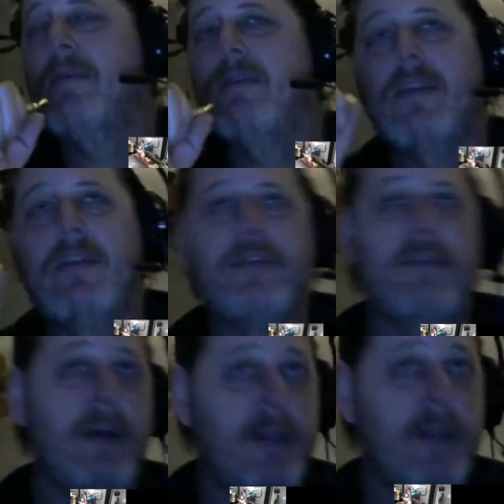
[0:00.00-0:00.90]

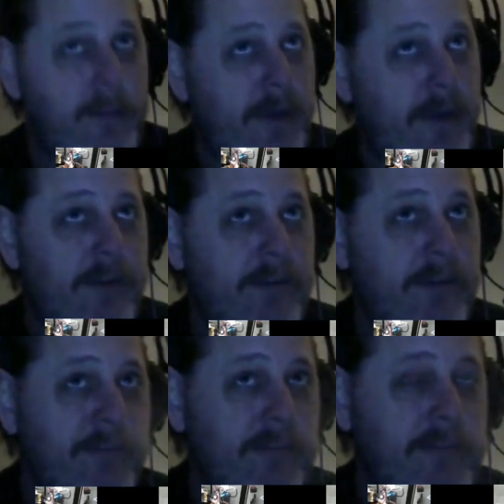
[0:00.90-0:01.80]
on their printers,
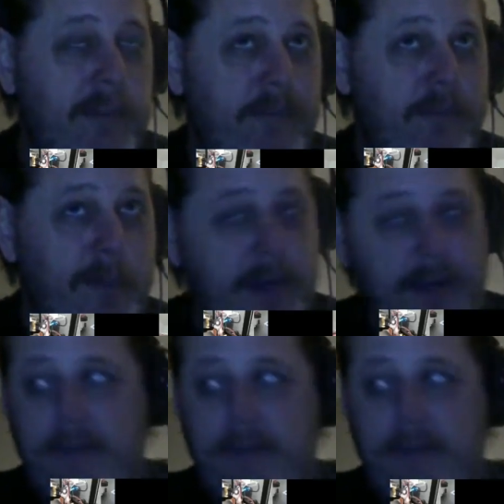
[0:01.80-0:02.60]
except for me.